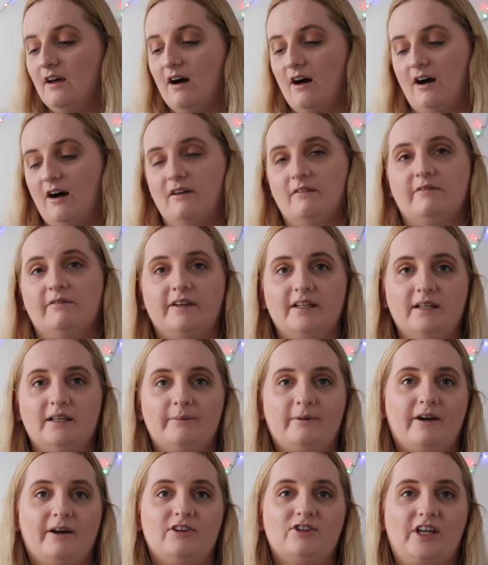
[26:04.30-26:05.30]
I really
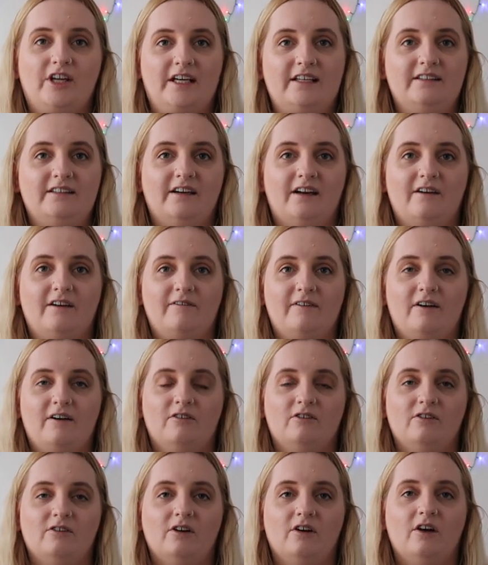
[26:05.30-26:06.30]
appreciate it. I
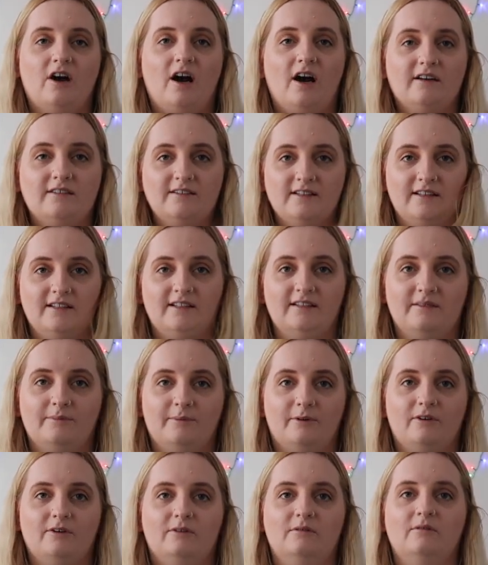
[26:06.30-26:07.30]
felt utterly
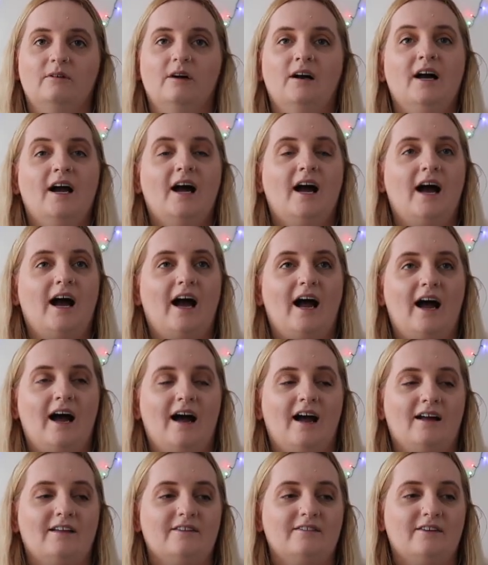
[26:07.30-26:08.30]
spoiled.
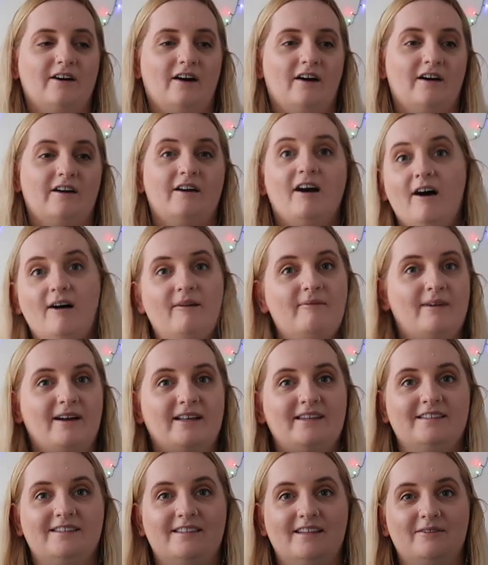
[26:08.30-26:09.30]
And I can't
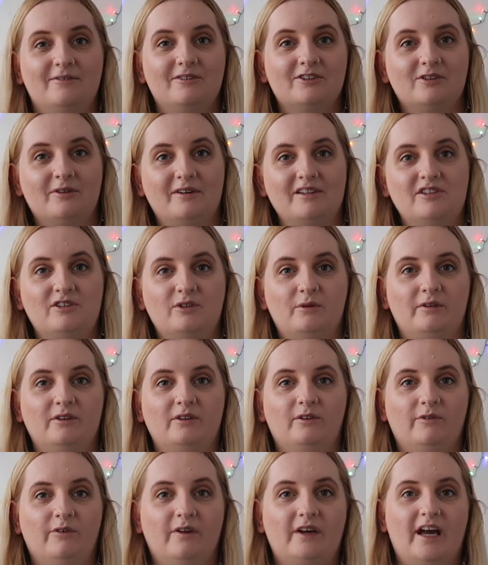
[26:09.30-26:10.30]
wait to see what
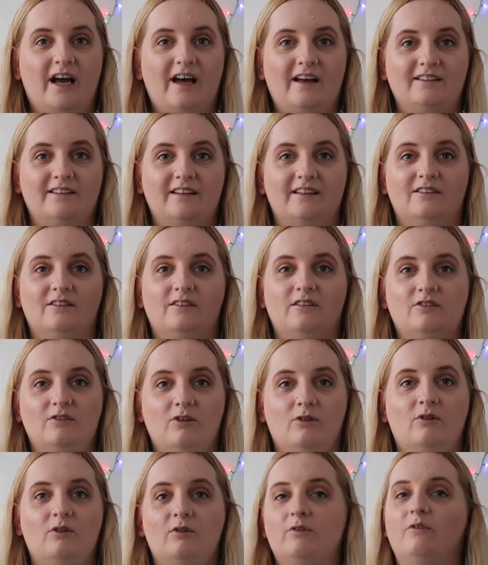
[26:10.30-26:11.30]
2023 has in
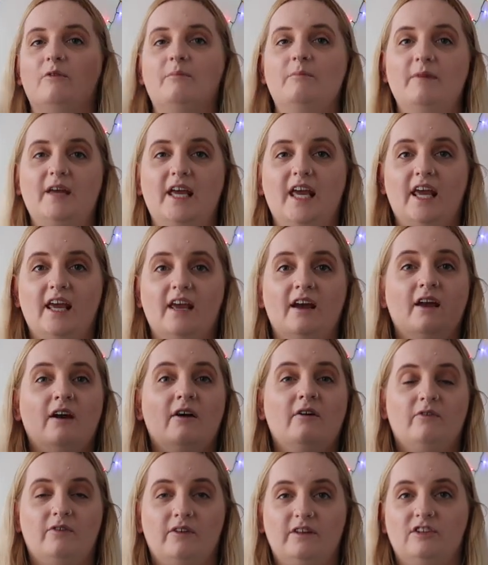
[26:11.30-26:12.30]
store for me,
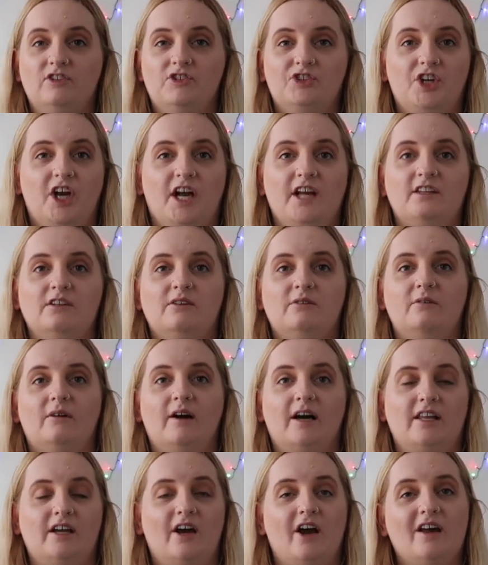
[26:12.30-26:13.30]
for this channel.
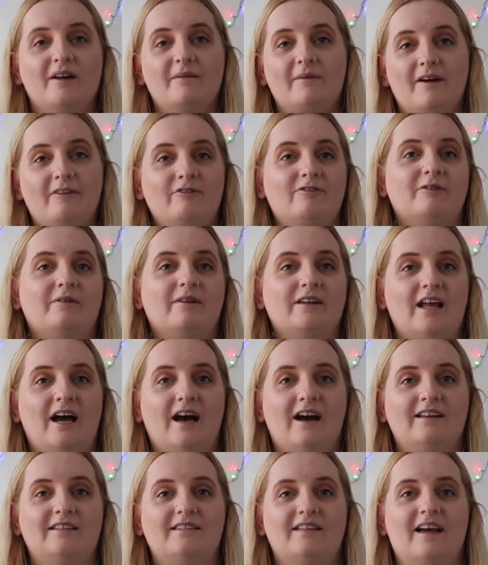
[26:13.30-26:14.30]
And I hope everyone
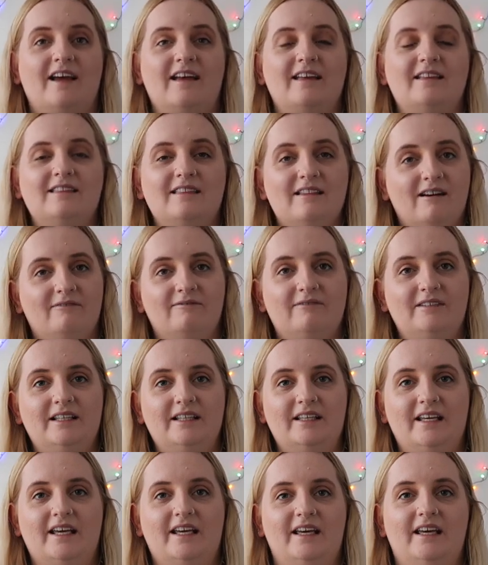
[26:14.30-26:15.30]
has a lovely
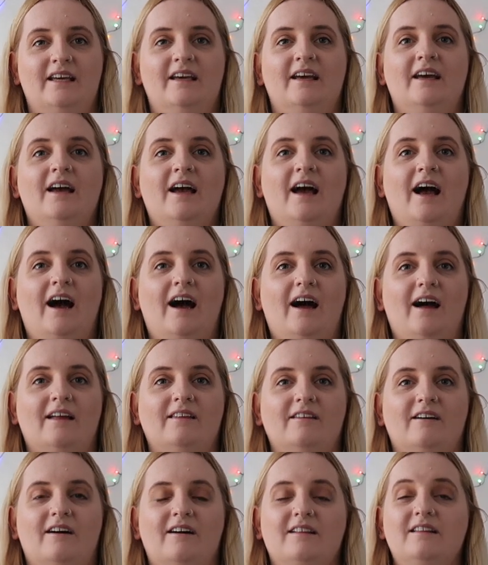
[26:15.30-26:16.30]
year.
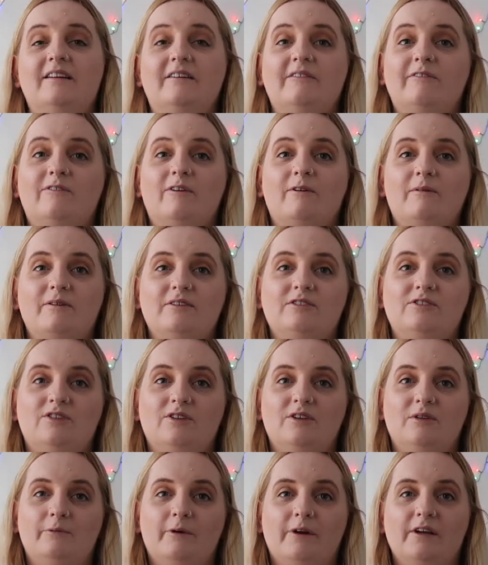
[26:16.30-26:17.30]
And I look forward
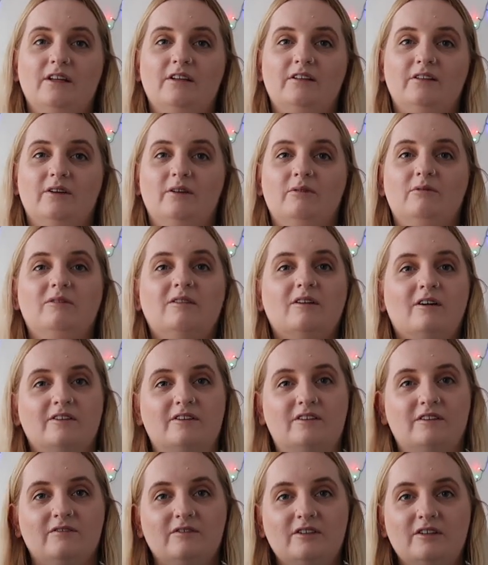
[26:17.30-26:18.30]
to bringing you
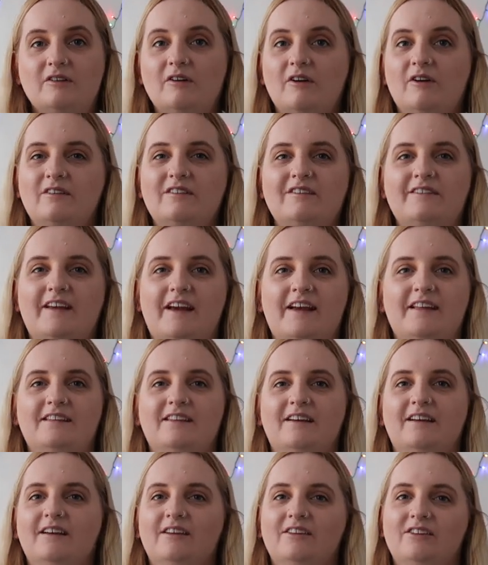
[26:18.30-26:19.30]
lots of new
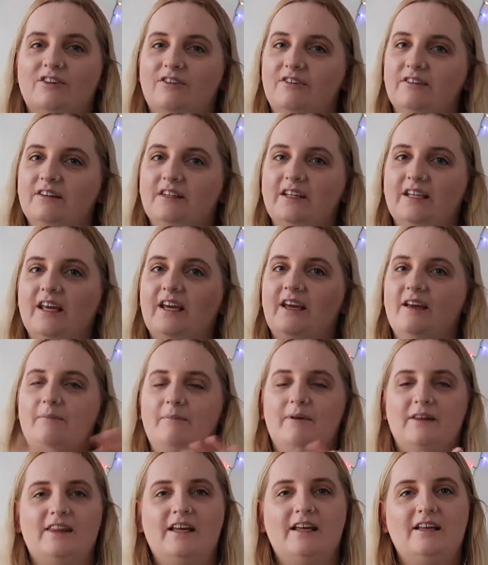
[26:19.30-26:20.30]
content during the year.
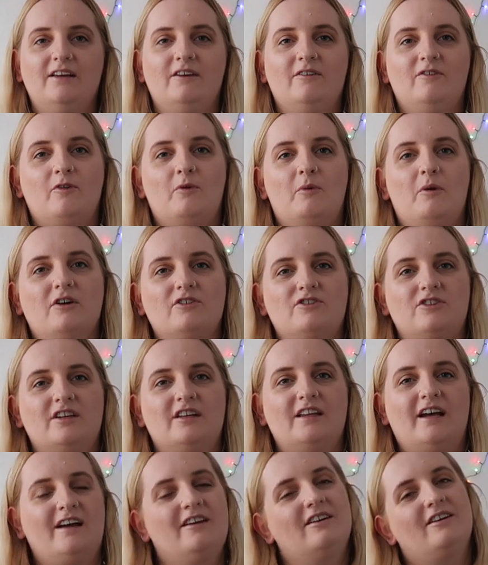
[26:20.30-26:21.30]
But thank you for
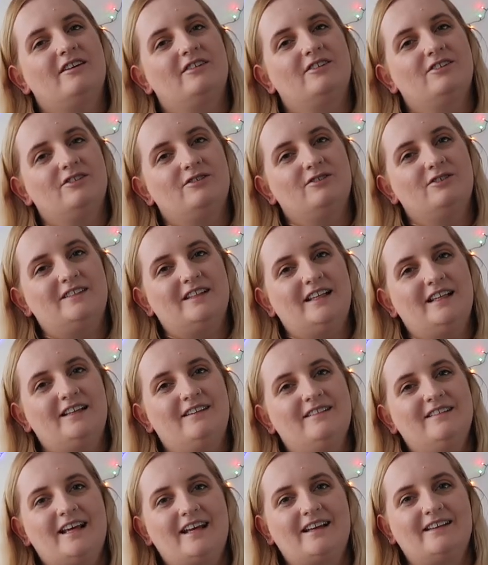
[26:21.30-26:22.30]
watching. And I shall see
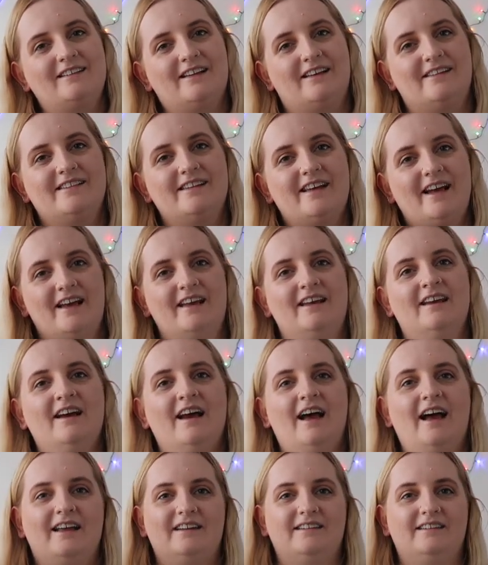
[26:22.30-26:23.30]
you next Sunday
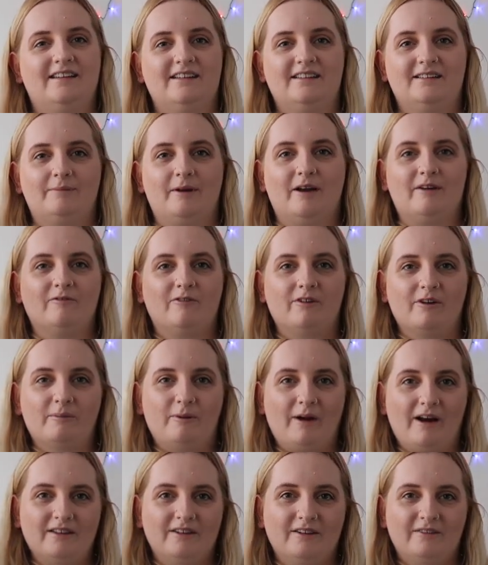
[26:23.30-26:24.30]
at 6 p.m. for a
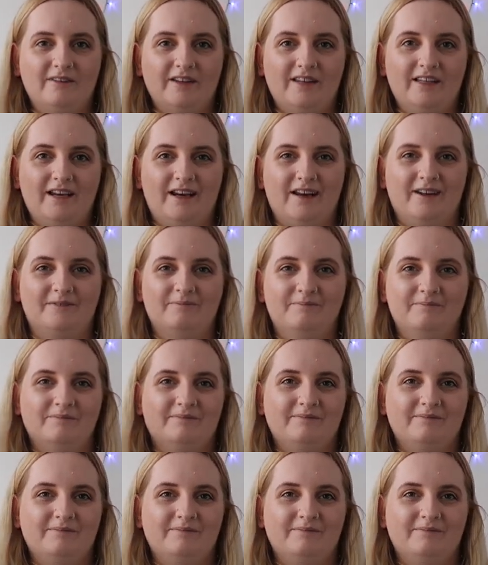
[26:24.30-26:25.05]
brand new video.